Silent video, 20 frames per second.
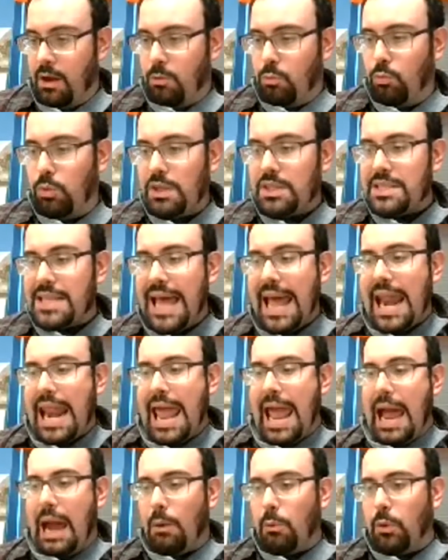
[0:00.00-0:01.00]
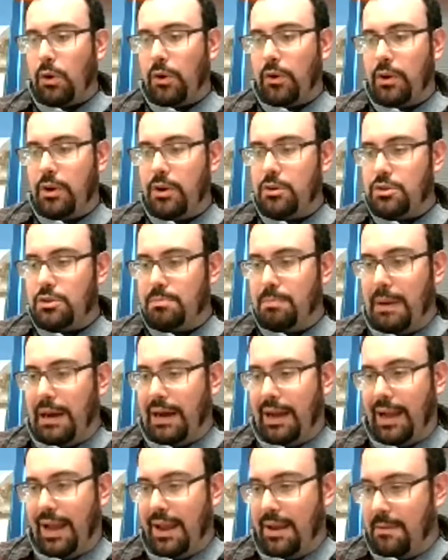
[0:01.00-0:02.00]
Once that hour goes
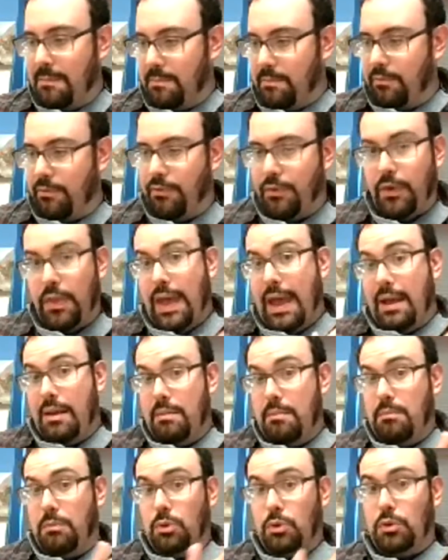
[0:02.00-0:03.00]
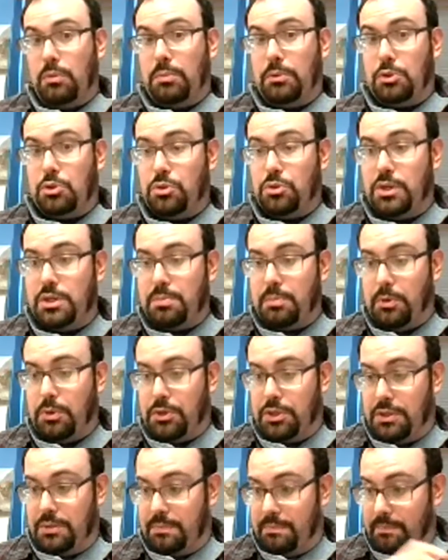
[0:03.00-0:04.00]
by for that multiple choice
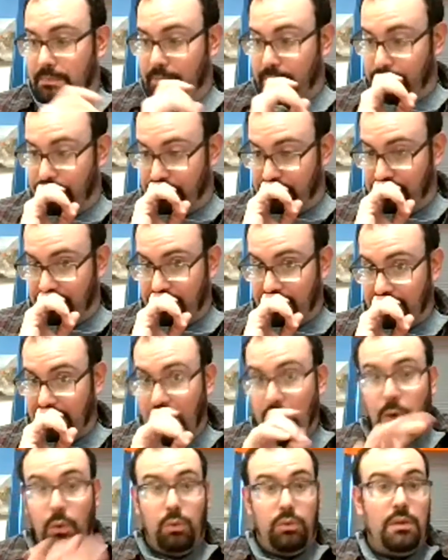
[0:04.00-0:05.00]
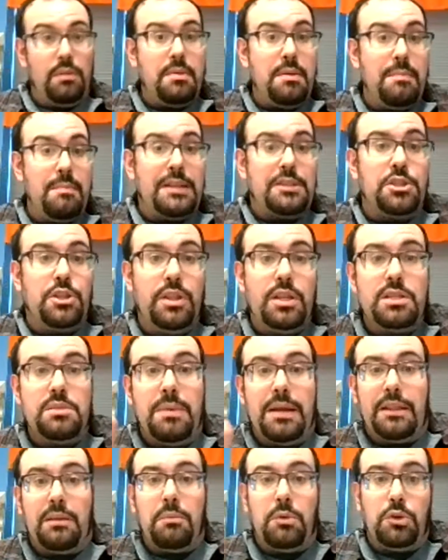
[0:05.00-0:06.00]
portion, let me mention this
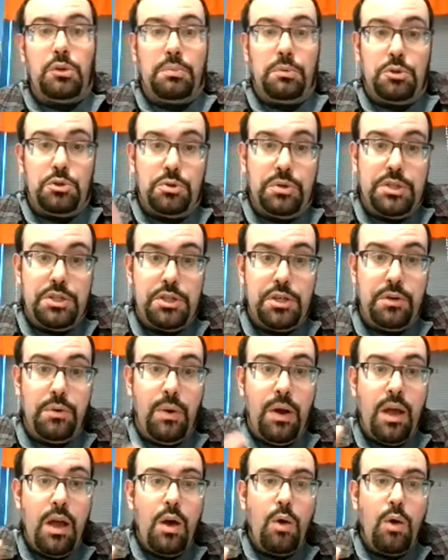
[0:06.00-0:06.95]
about the multiple choice too.